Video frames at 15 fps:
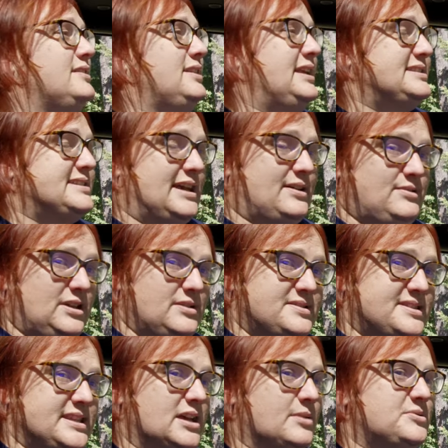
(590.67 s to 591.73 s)
it downloads
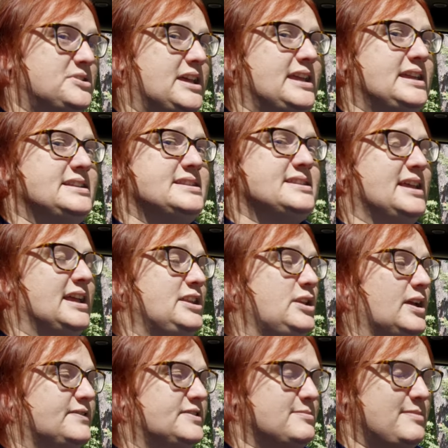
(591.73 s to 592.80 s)
the update and you
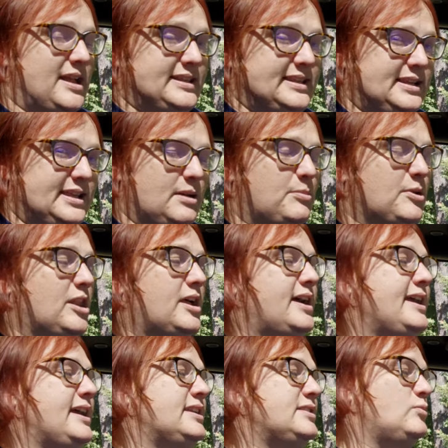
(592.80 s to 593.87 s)
have to manually apply
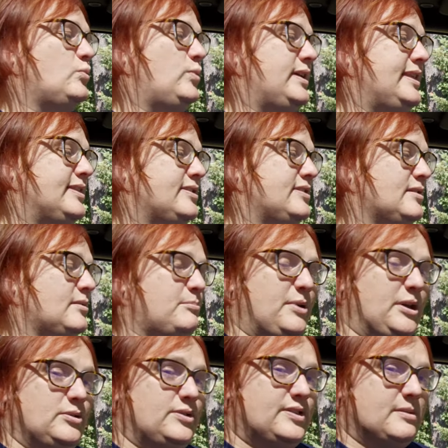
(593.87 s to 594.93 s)
it, with
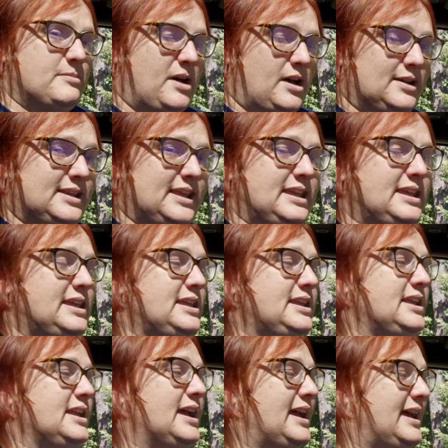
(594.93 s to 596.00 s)
both the
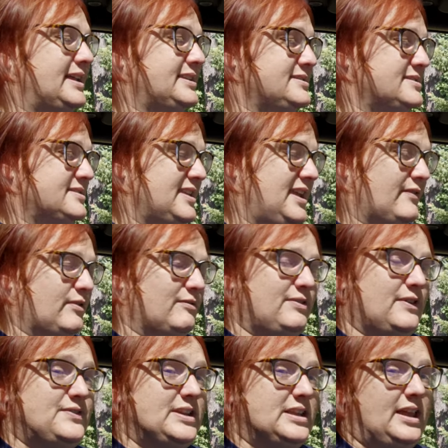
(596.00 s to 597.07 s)
Mach-E and the
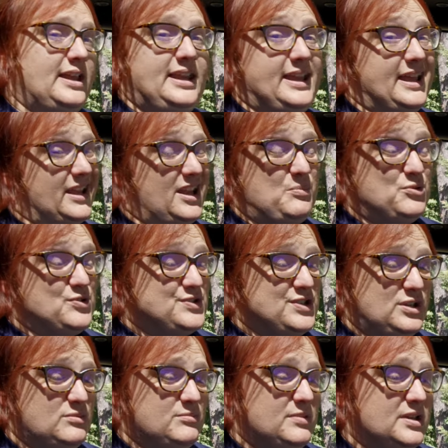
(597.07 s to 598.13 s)
F-150 Lightning, and I
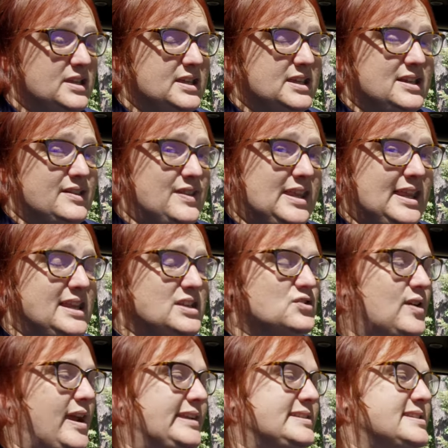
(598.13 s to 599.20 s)
presume the
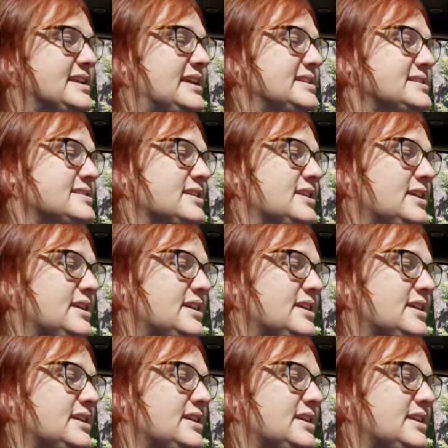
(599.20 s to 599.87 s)
E-Transit,